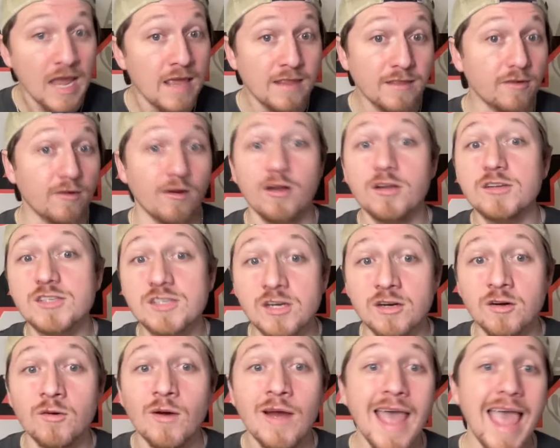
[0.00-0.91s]
They're
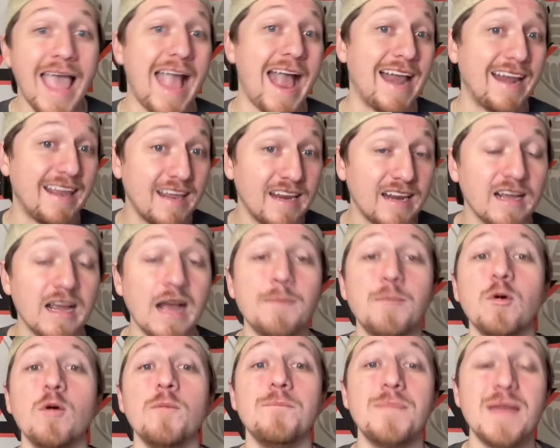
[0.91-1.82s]
also adding in a
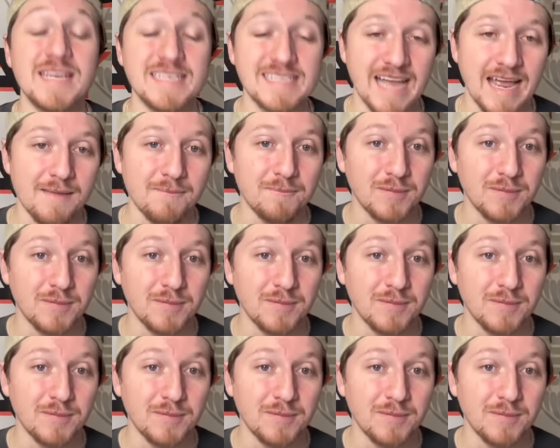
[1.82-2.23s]
couple of big-time